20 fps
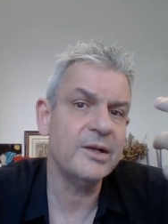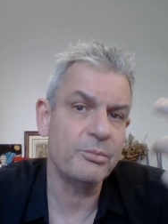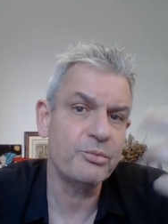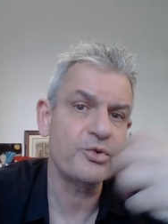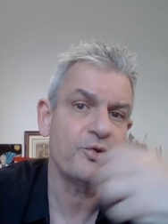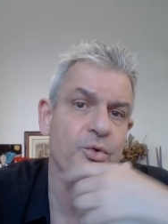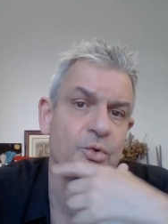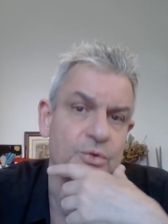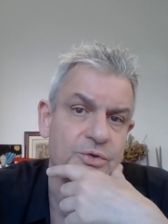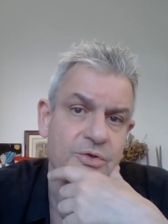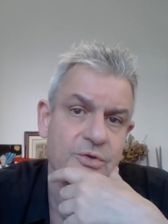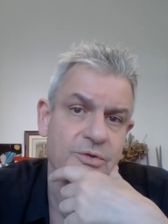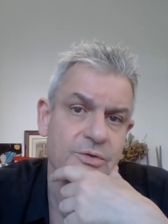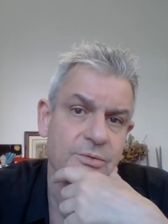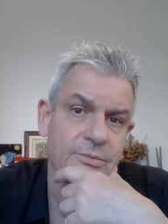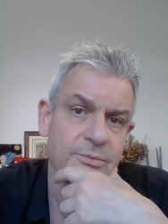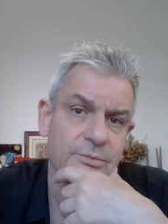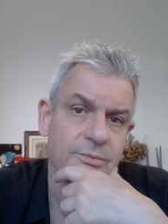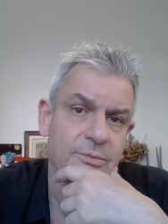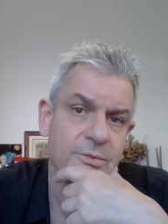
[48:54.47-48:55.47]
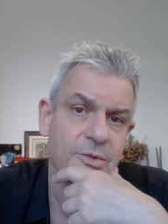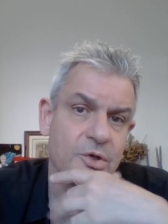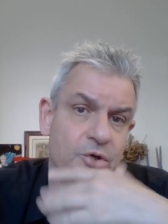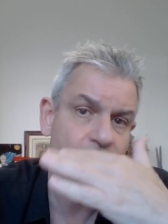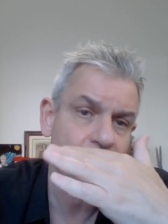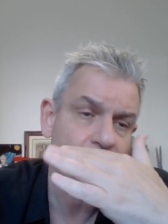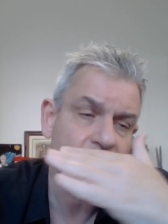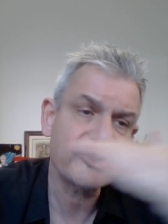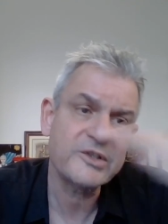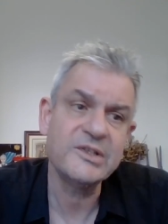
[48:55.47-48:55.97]
approach,
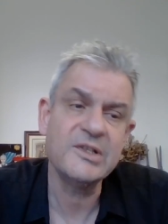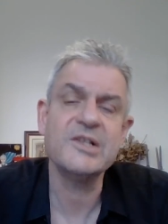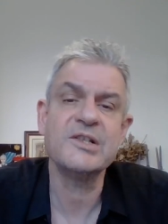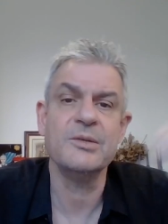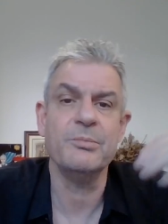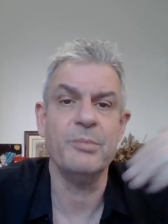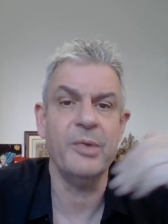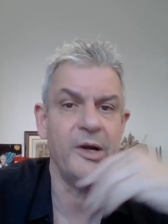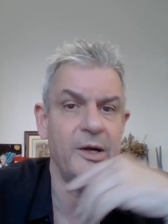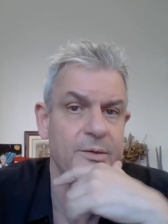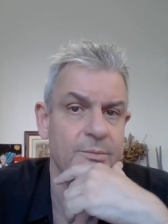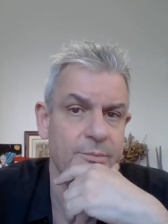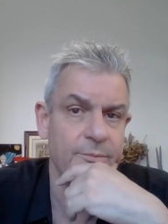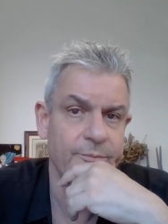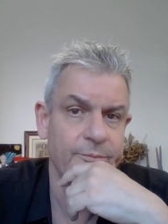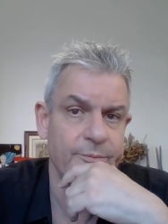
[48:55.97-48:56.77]
cross-discipline,